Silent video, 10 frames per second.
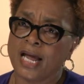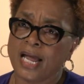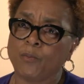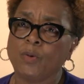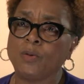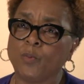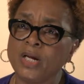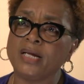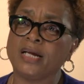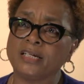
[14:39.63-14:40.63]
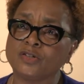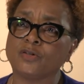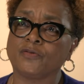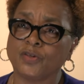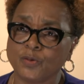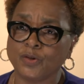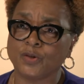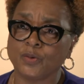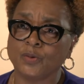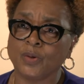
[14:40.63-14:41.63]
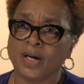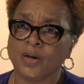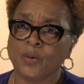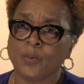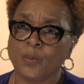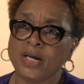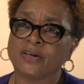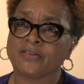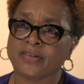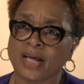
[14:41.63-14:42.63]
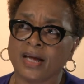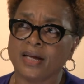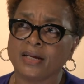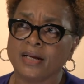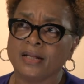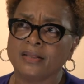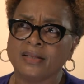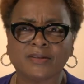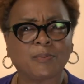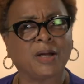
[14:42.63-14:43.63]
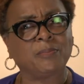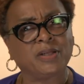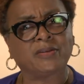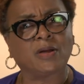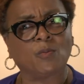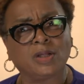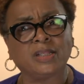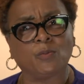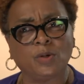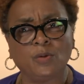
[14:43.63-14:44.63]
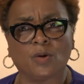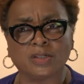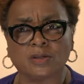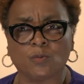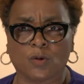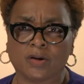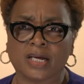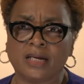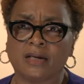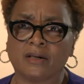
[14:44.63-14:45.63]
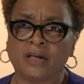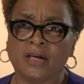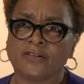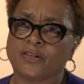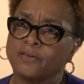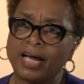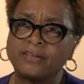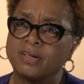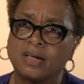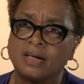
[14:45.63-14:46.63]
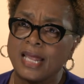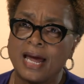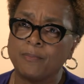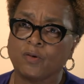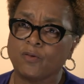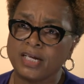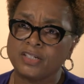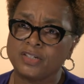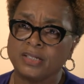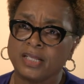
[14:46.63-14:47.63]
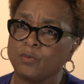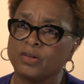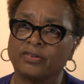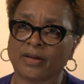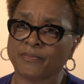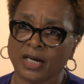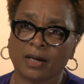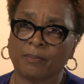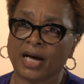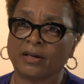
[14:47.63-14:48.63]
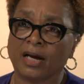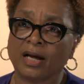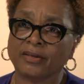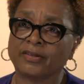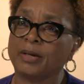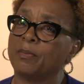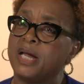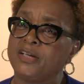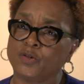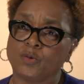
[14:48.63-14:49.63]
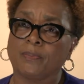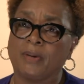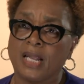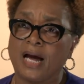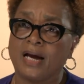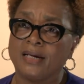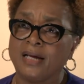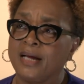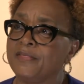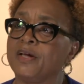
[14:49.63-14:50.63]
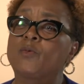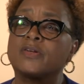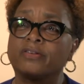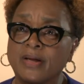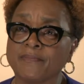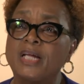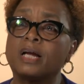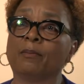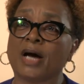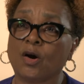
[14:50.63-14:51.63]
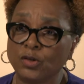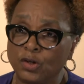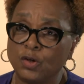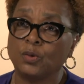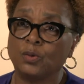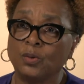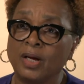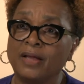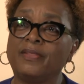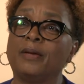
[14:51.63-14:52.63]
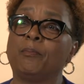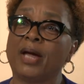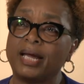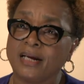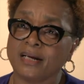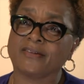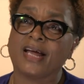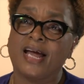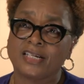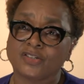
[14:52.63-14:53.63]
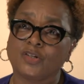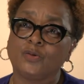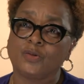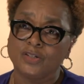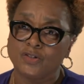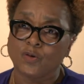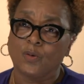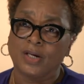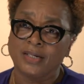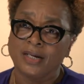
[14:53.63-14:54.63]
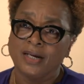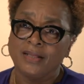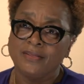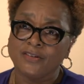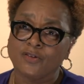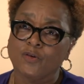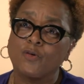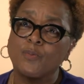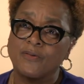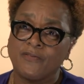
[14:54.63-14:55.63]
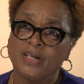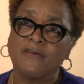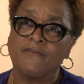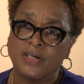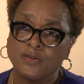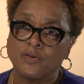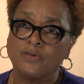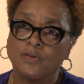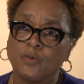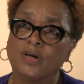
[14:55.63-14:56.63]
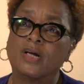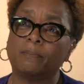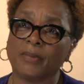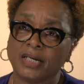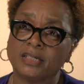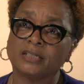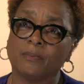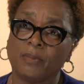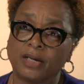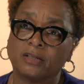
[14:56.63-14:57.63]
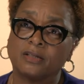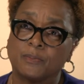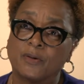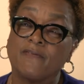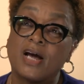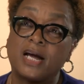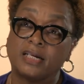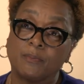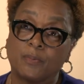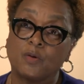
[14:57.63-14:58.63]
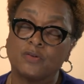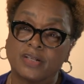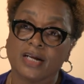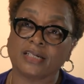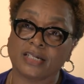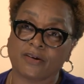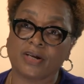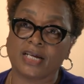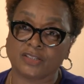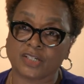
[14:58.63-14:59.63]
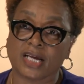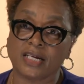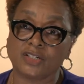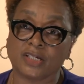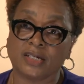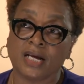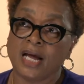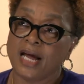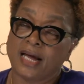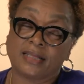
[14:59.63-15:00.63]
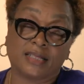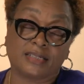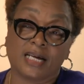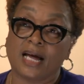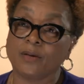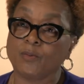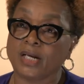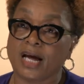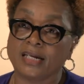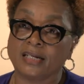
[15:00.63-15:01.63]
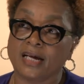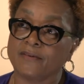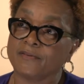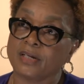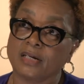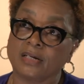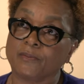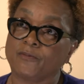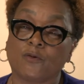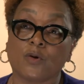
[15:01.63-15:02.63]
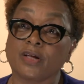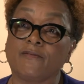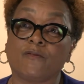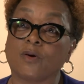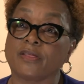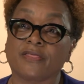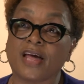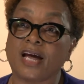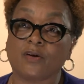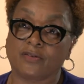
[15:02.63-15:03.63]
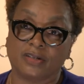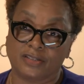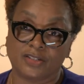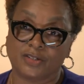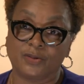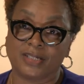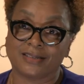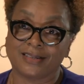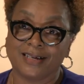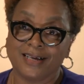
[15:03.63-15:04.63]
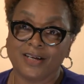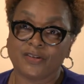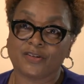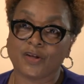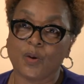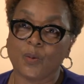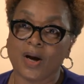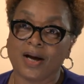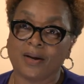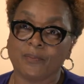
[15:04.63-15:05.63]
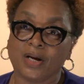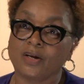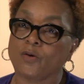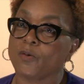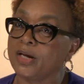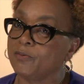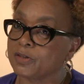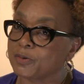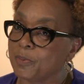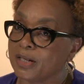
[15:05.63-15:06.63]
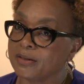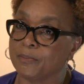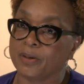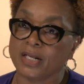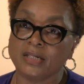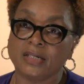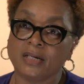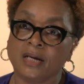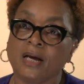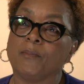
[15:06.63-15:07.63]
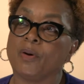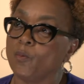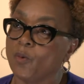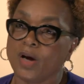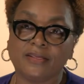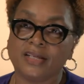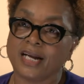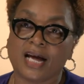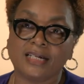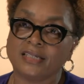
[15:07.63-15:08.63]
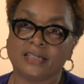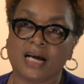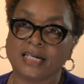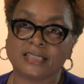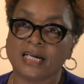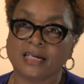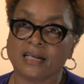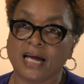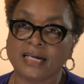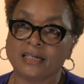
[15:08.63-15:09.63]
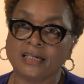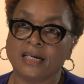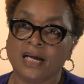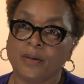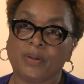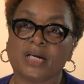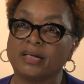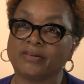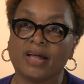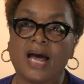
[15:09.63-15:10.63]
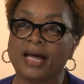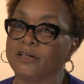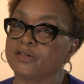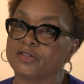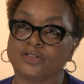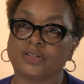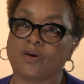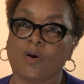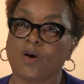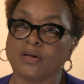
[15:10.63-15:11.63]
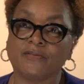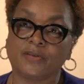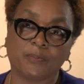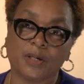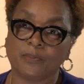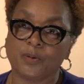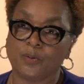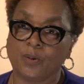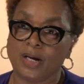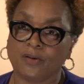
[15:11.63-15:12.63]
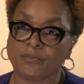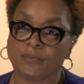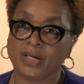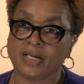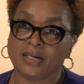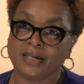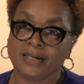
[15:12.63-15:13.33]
And when we interview you, we are saying, this might be someone that we want to work here. So that's a collaboration. There was something about us that made you apply. There was something about you that made us ask you to join this group of individuals who are committed to providing post-secondary education. At the time when I left, 44,000 students. So a great responsibility, but one that I did not take lightly because I understood all of the people who helped me.